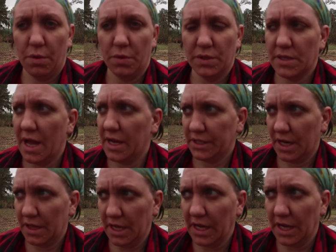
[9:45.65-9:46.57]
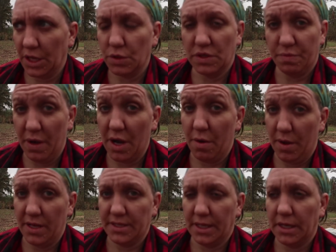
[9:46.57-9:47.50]
It was, I think I used butter
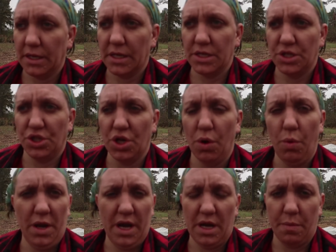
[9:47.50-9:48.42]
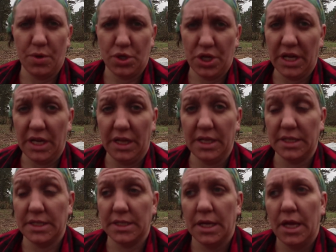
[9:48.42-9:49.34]
muslin, because you don't want any
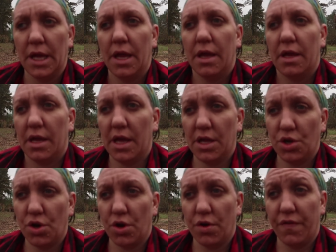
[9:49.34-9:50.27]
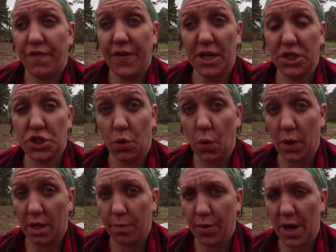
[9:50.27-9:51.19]
particulates in your finished
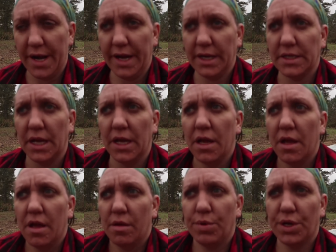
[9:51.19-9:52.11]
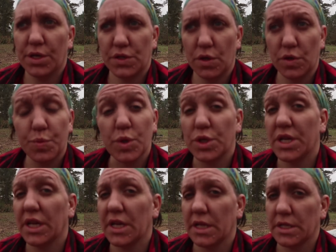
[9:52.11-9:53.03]
oil product, because those
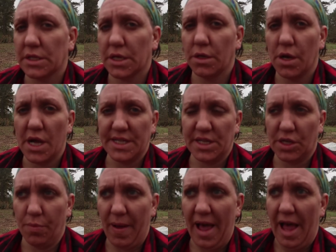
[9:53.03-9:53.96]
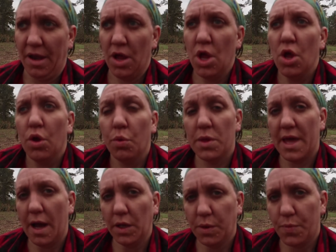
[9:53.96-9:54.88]
particulates can cause it to go bad.
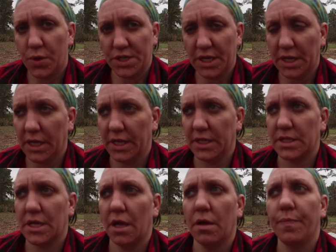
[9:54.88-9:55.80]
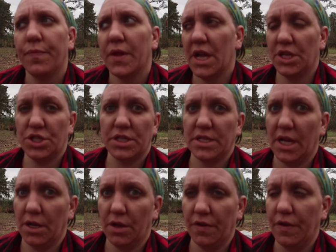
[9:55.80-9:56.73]
Without the particulates, it should
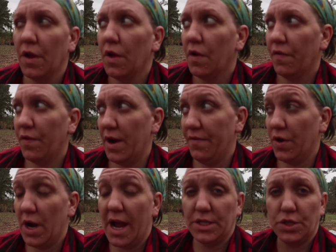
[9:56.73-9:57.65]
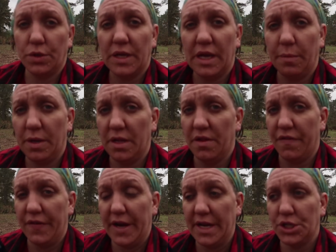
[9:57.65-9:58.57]
stay good forever. I do keep it in
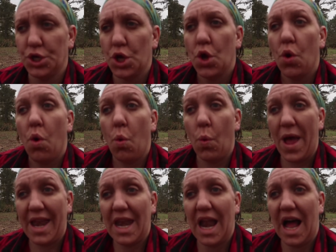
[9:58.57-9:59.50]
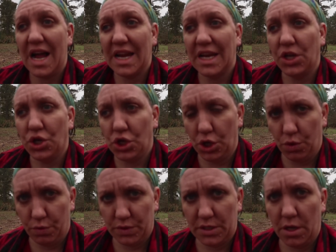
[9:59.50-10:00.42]
the fridge when not in
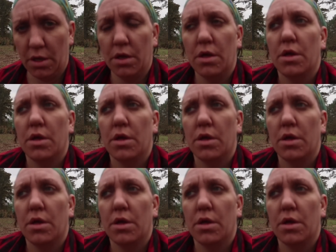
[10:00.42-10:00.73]
use.